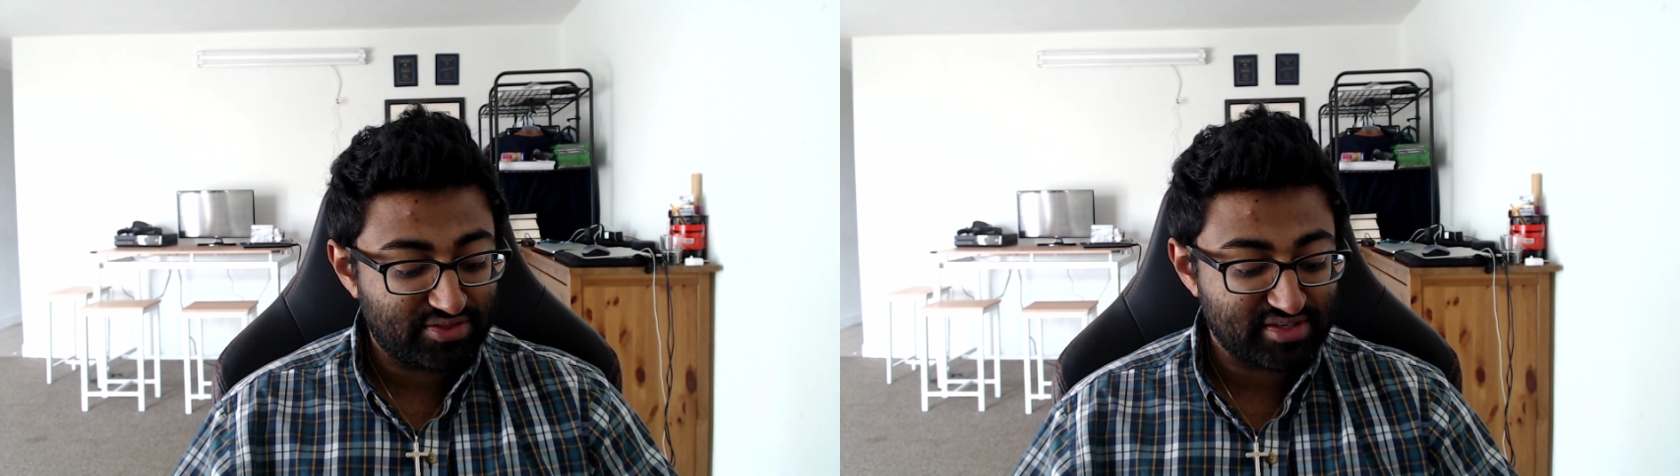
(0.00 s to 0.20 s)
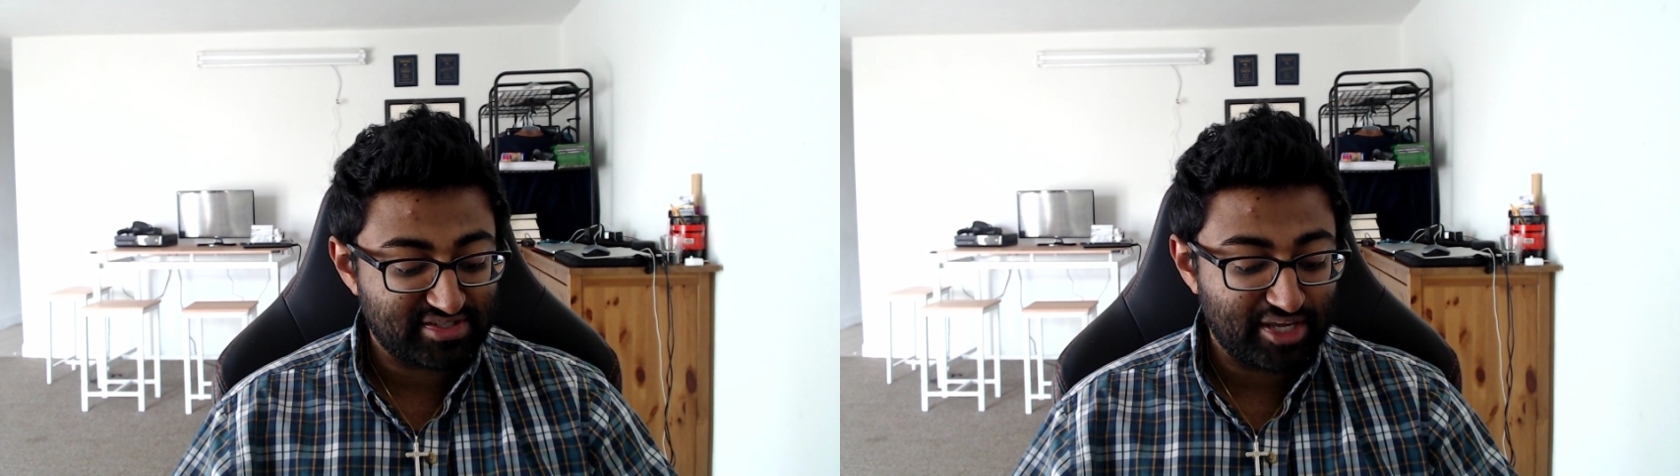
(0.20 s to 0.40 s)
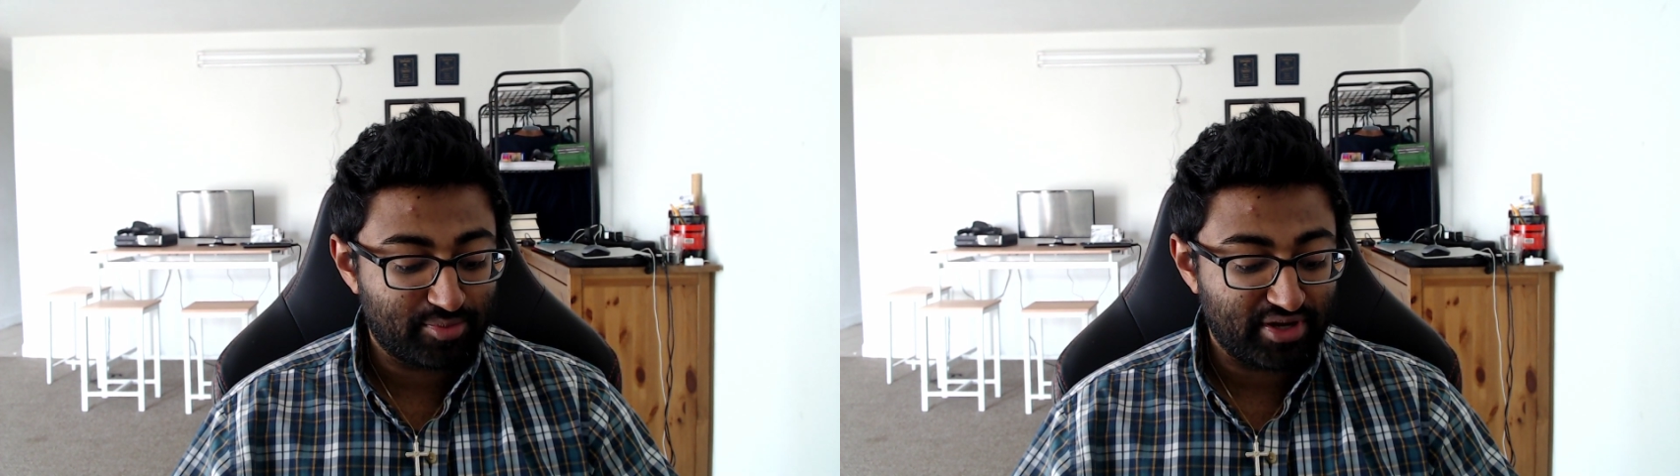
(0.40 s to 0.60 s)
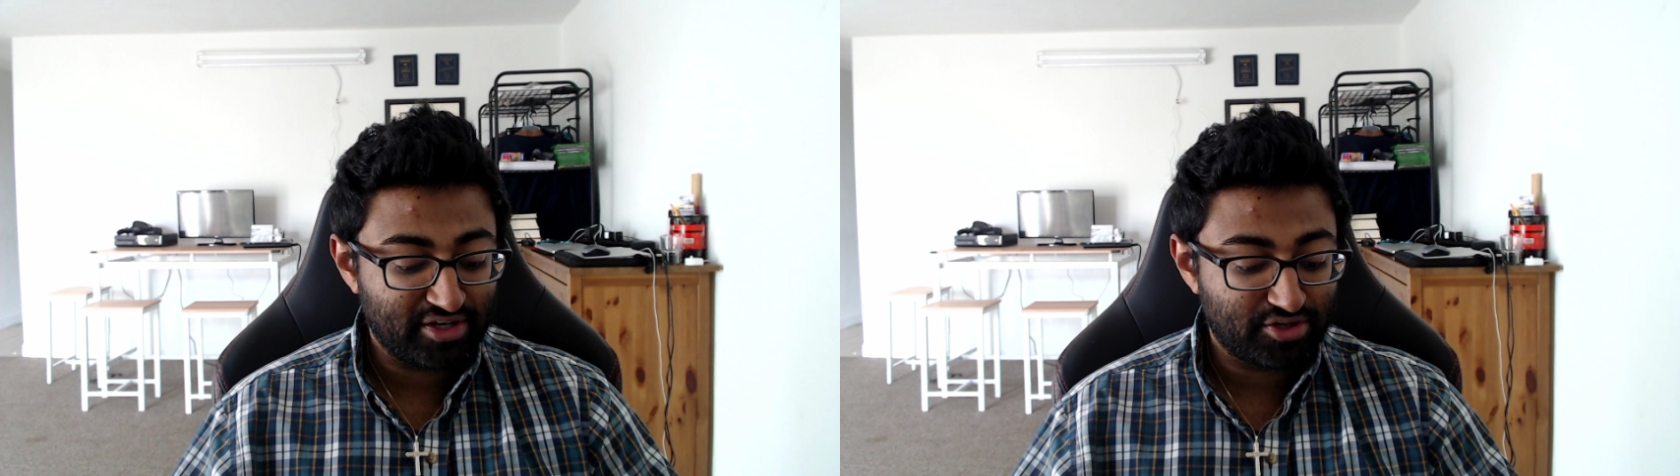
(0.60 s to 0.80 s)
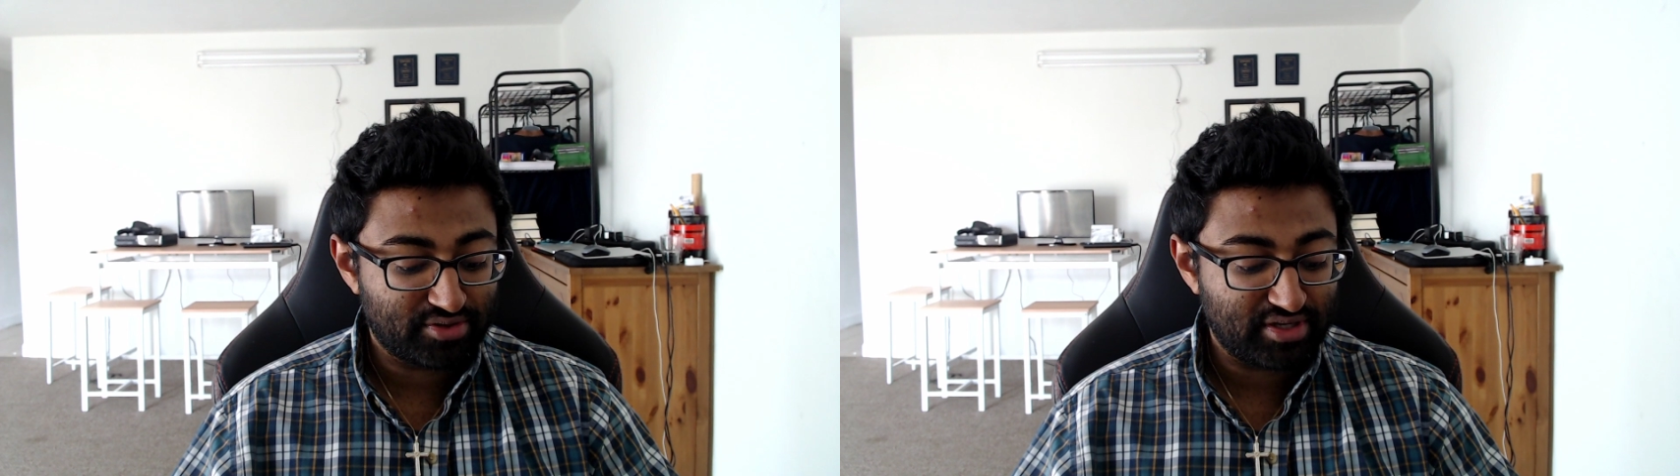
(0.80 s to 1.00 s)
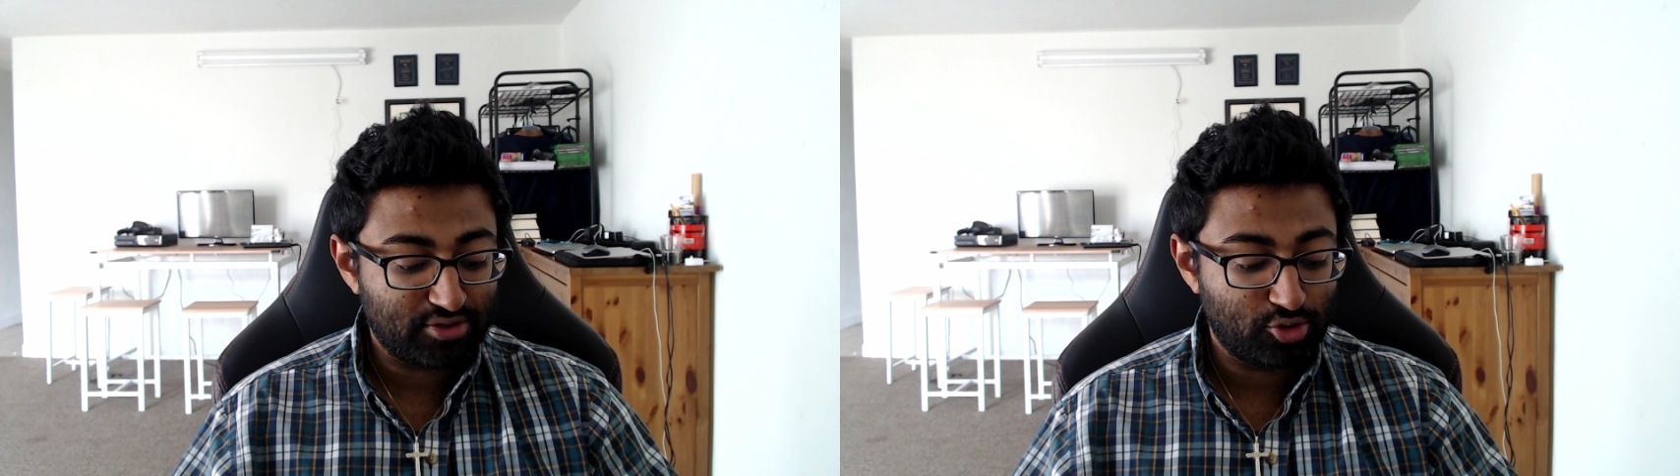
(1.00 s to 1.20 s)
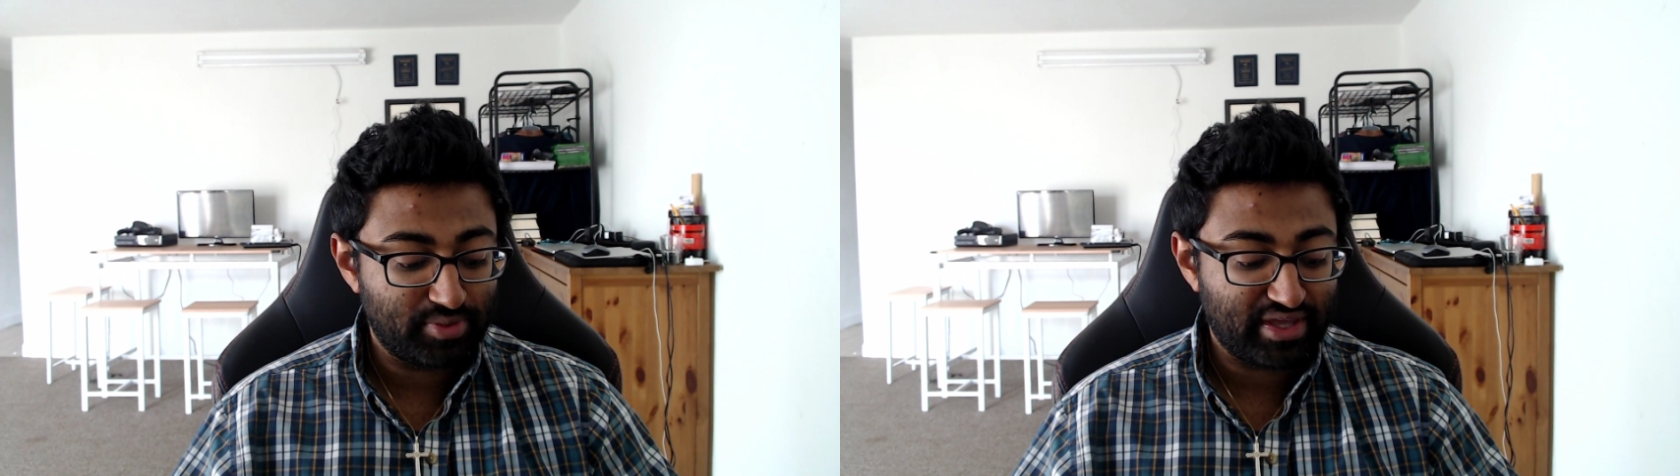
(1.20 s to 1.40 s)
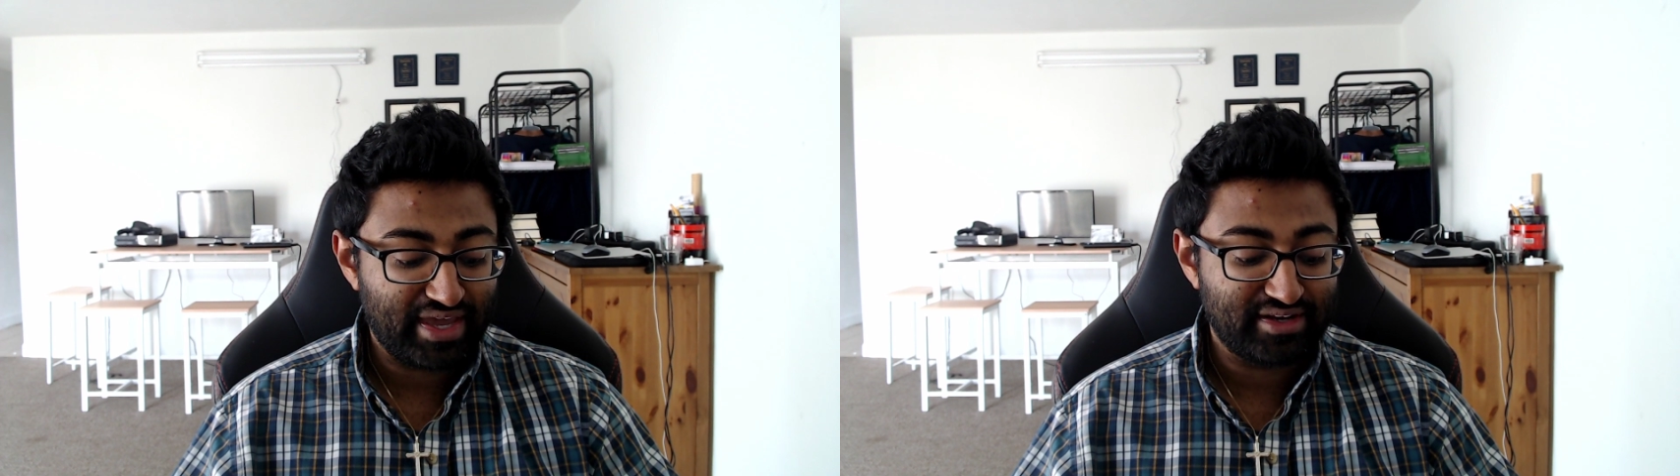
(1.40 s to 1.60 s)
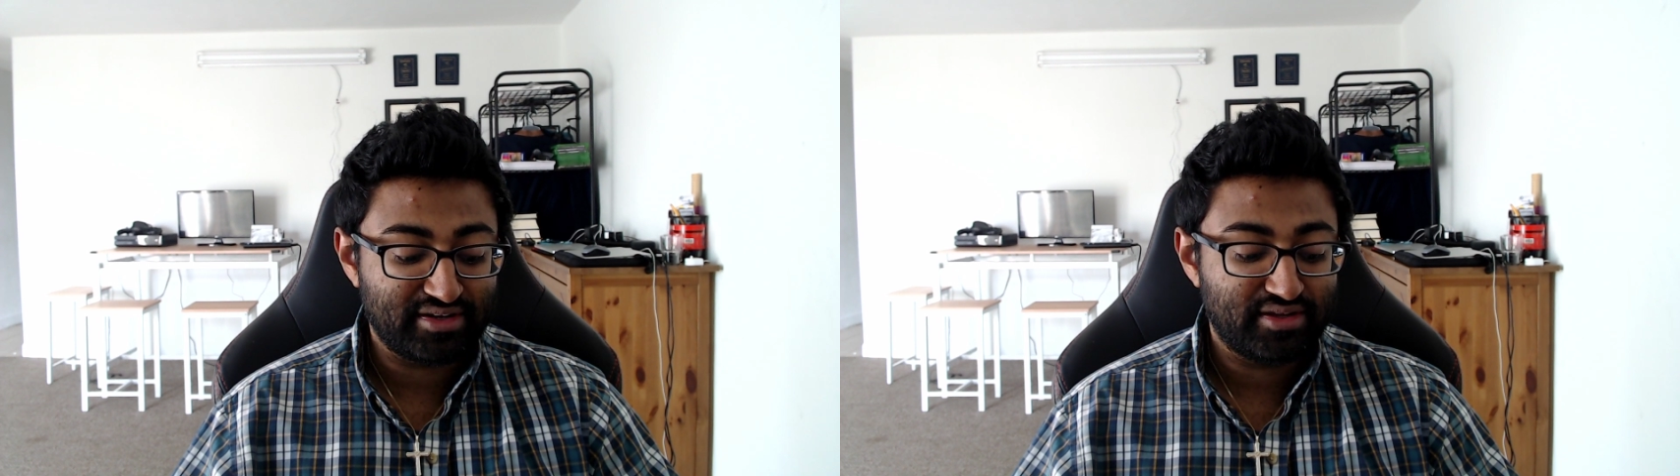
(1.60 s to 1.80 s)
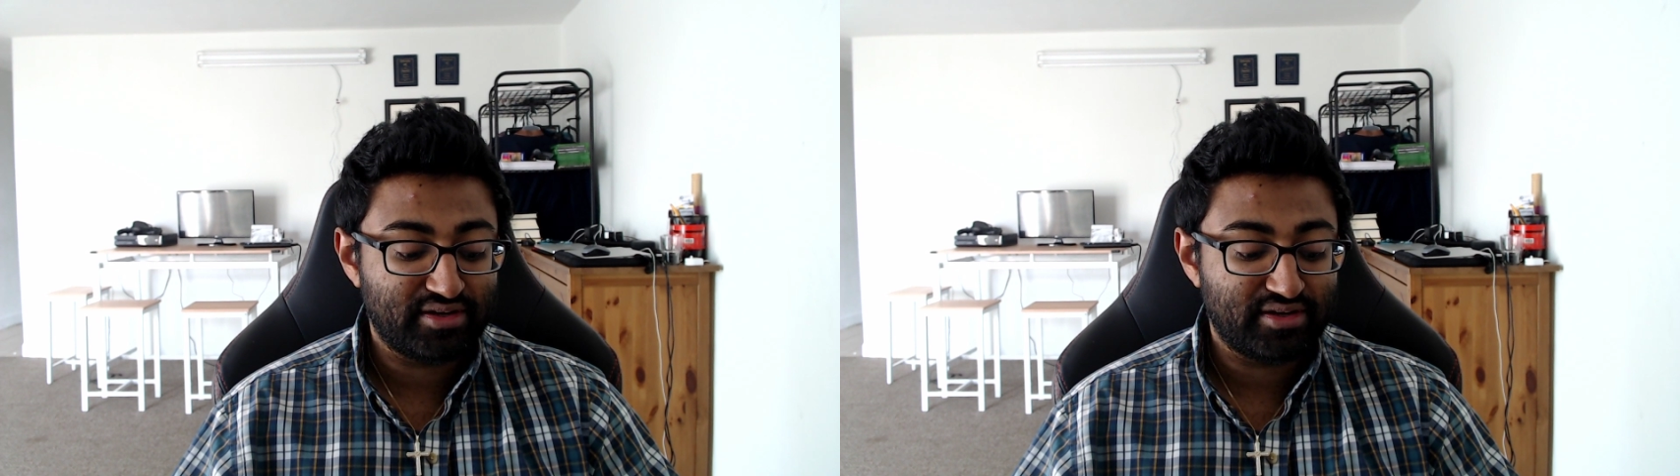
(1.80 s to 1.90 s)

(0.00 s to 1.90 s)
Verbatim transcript: his neighbor ignorantly whom he hated,